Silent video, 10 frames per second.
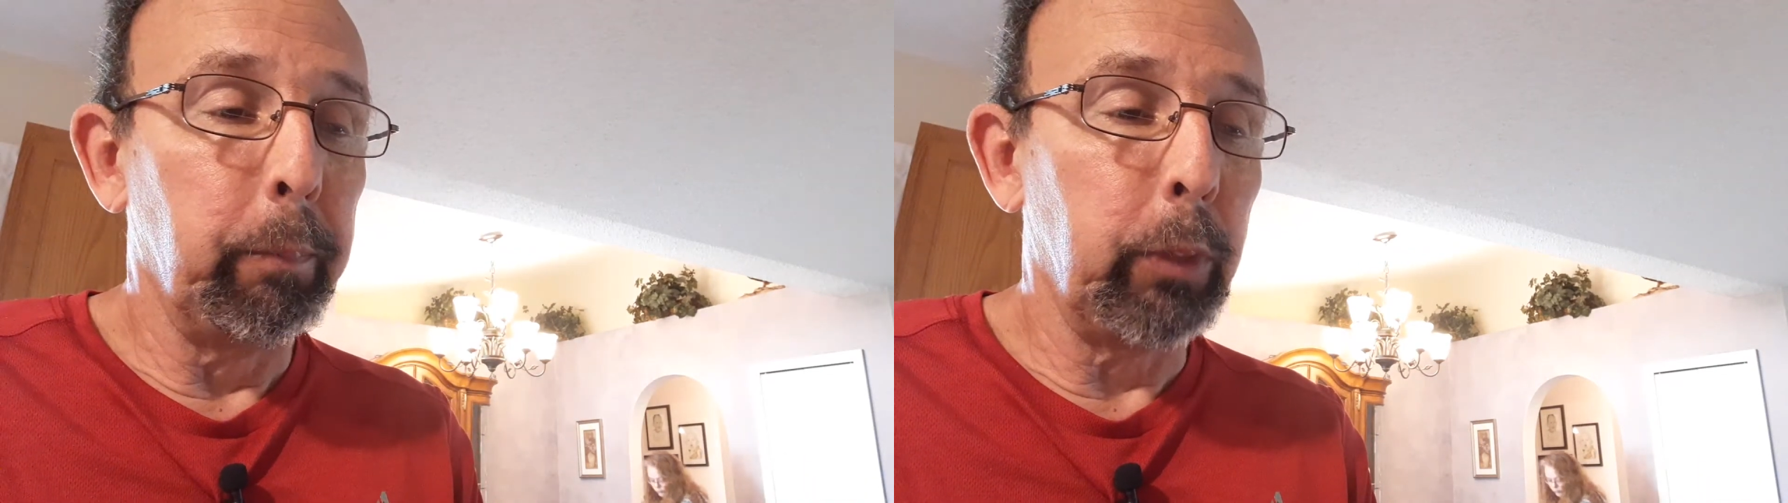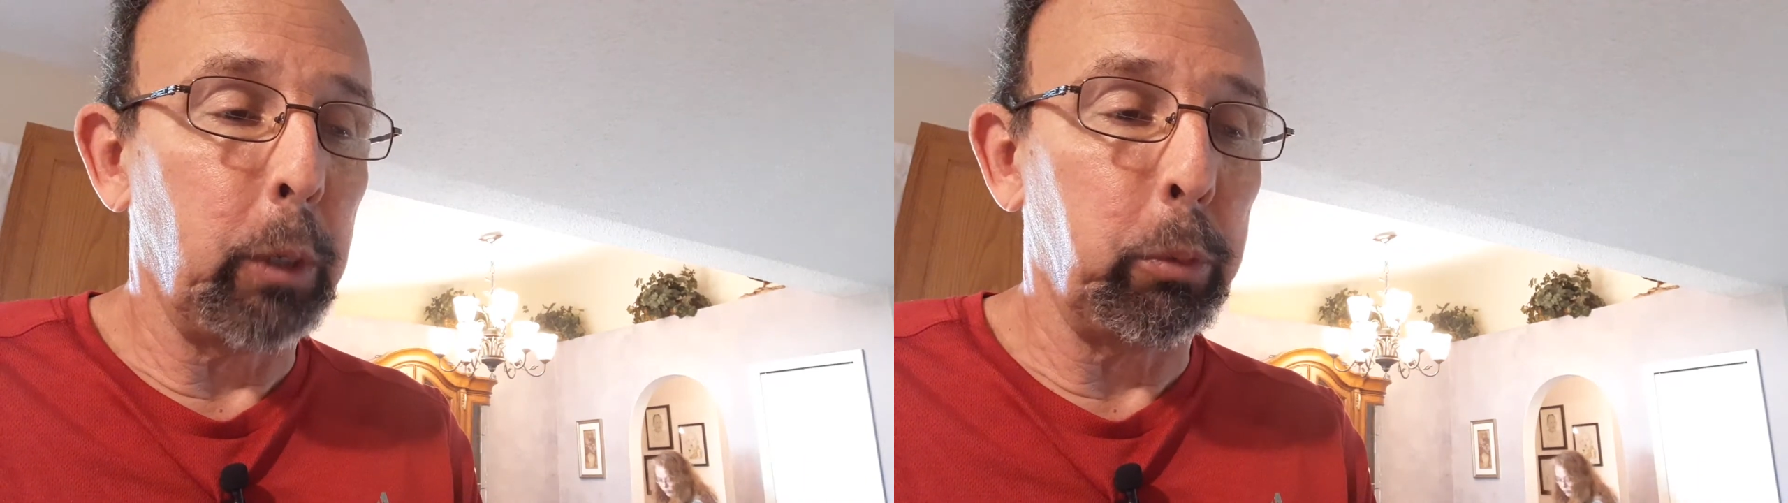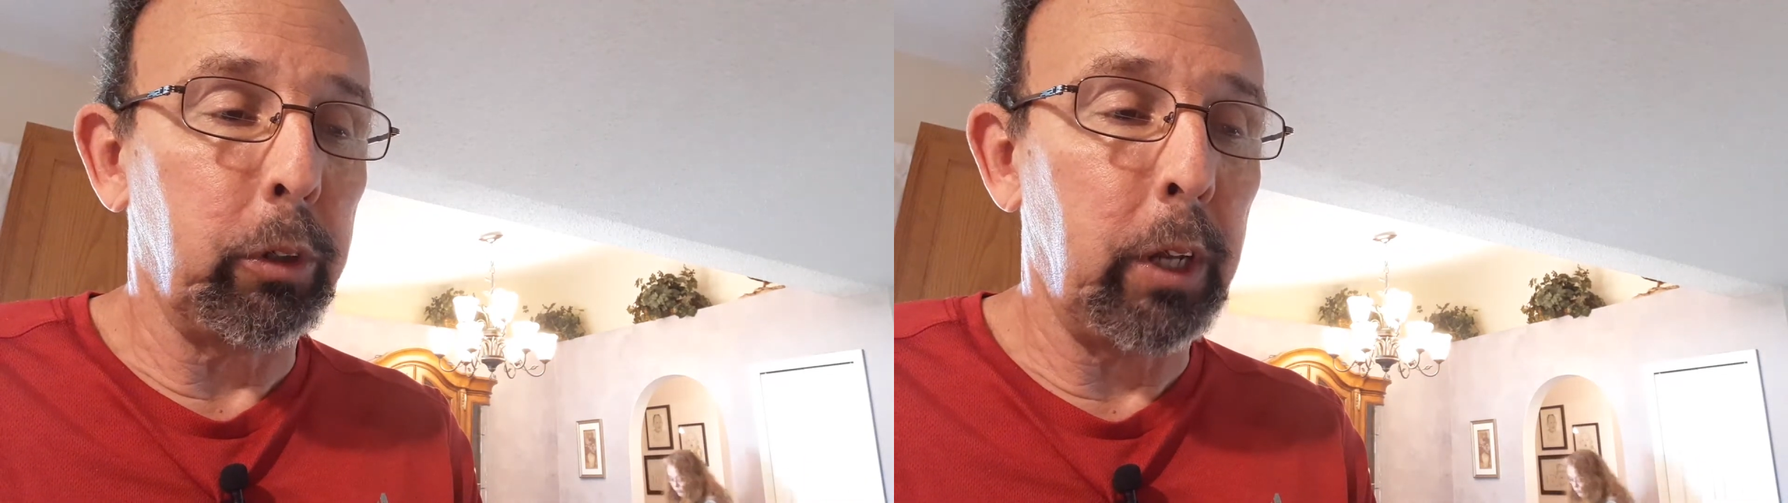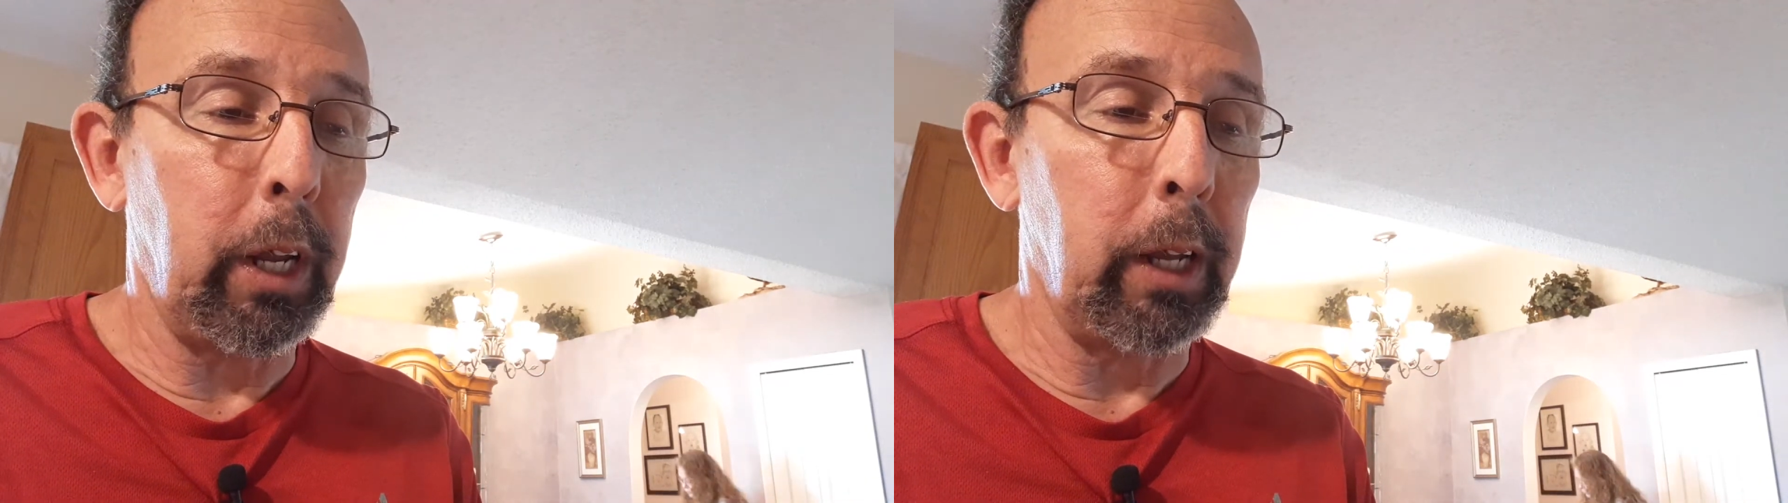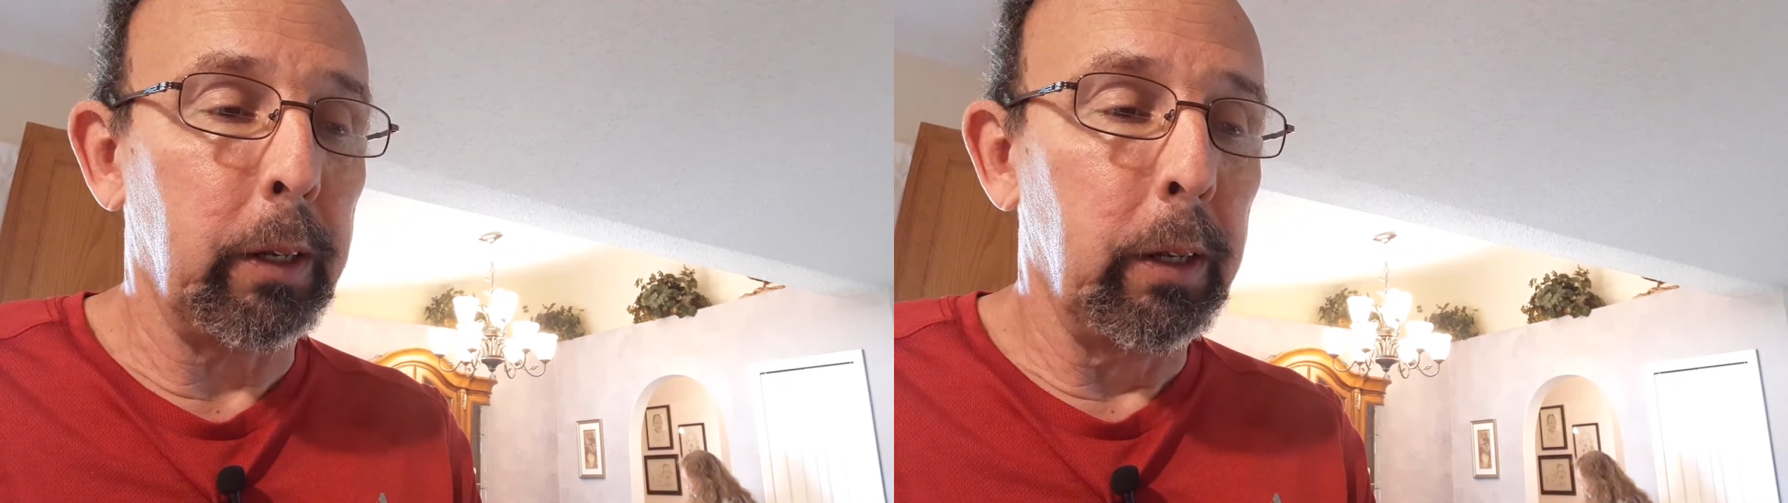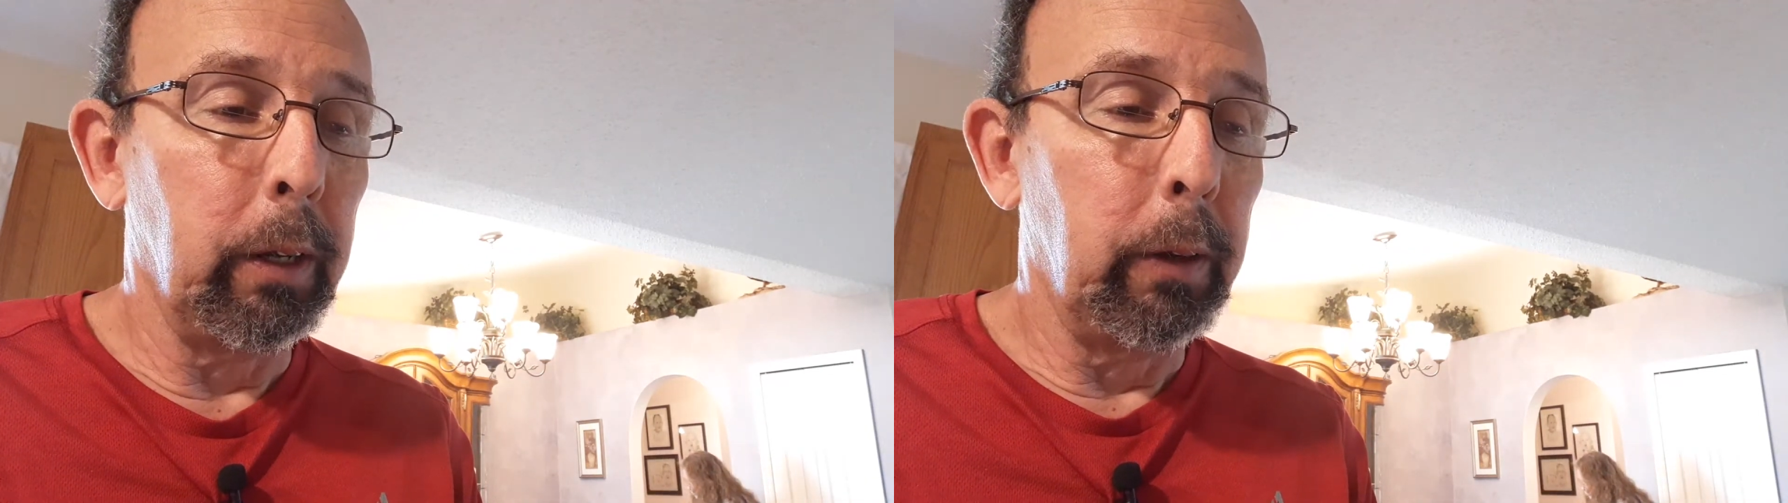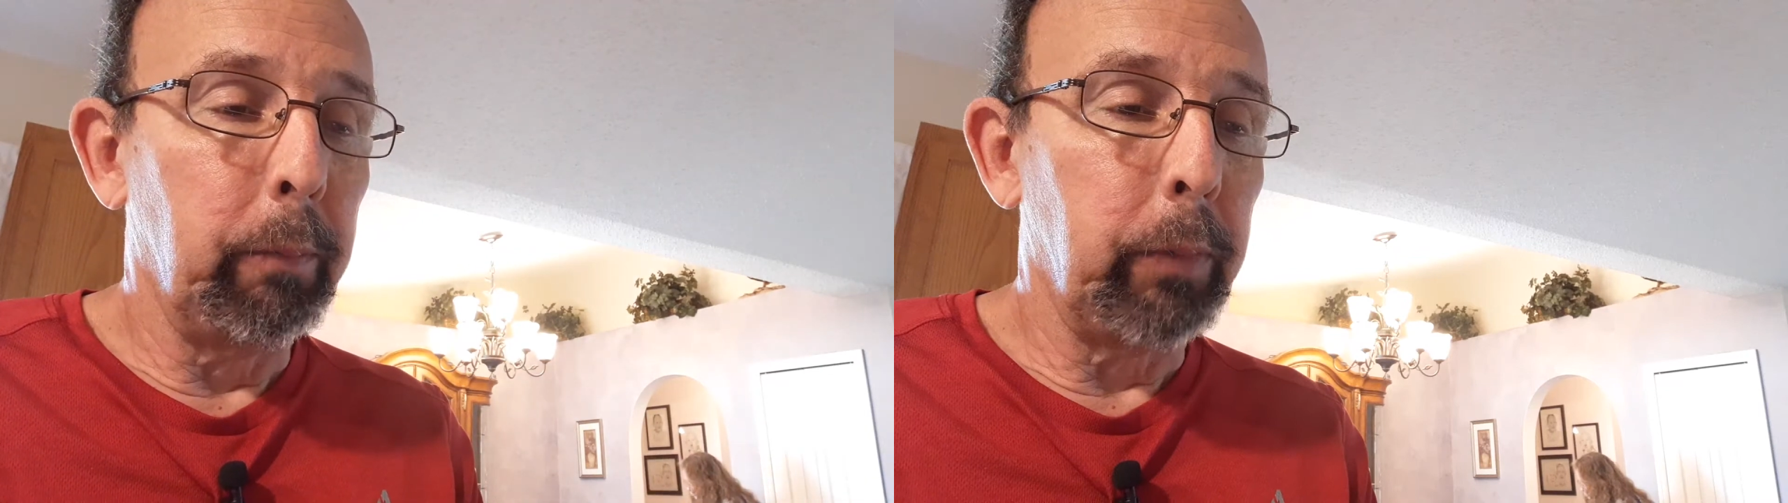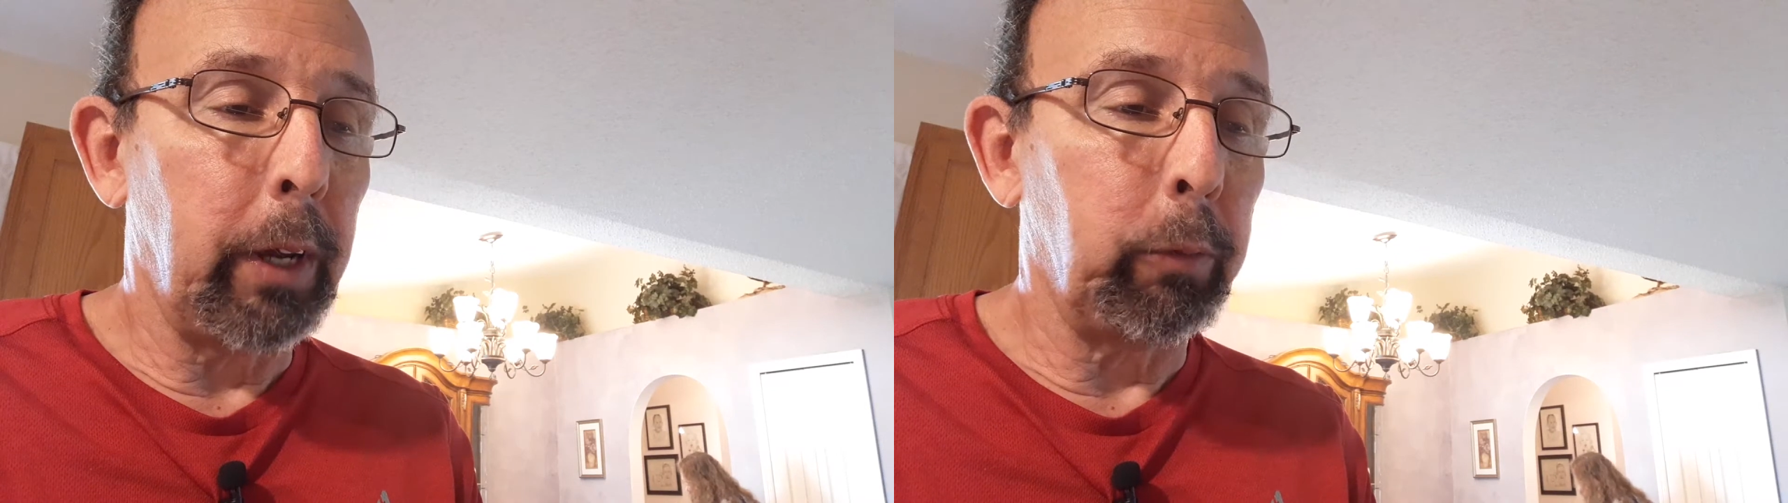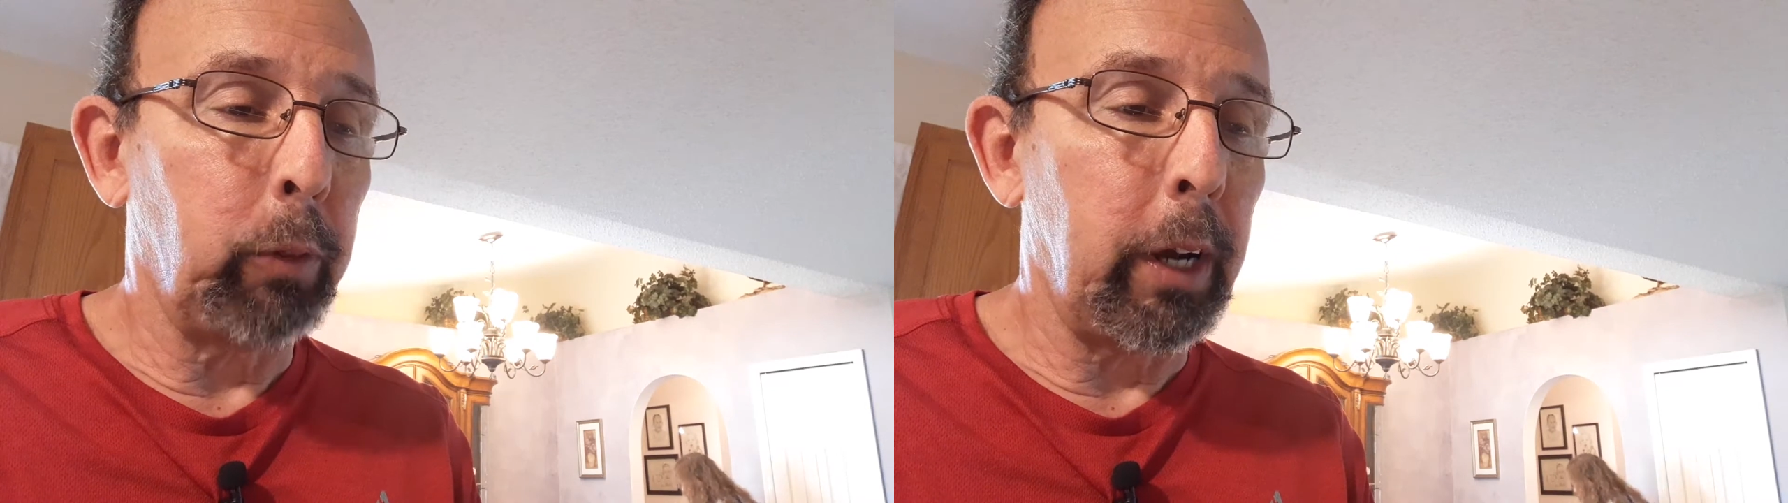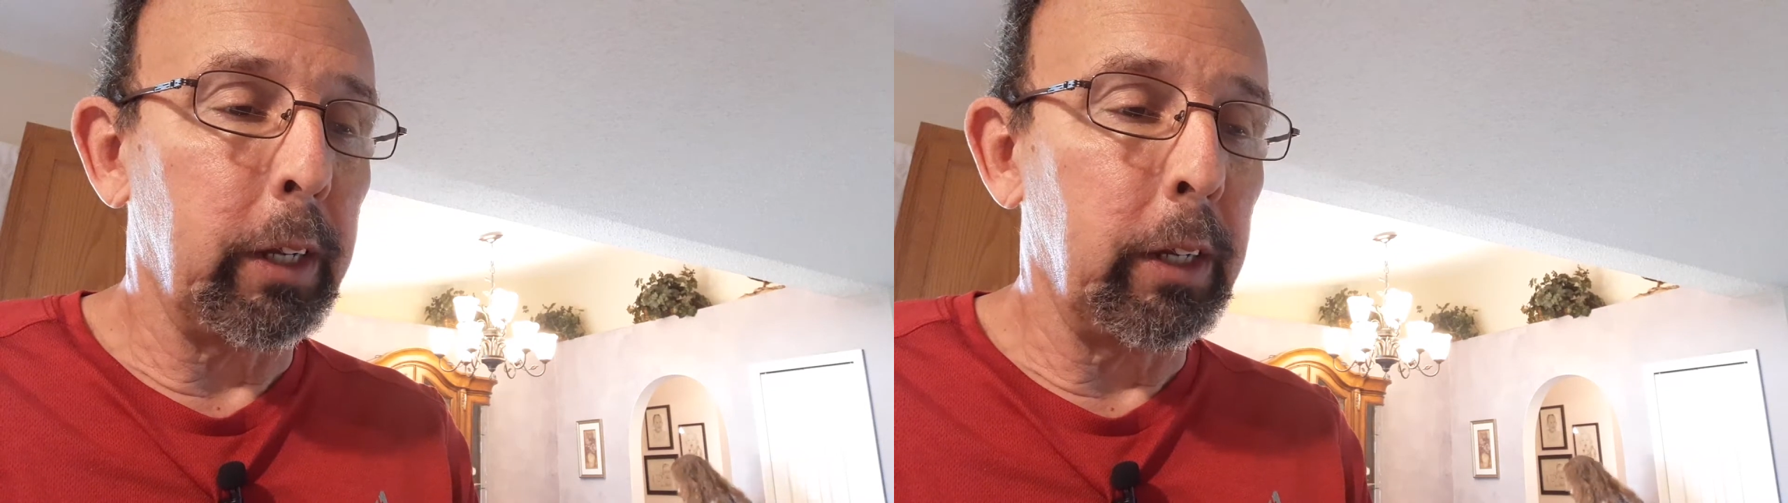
Number 10, write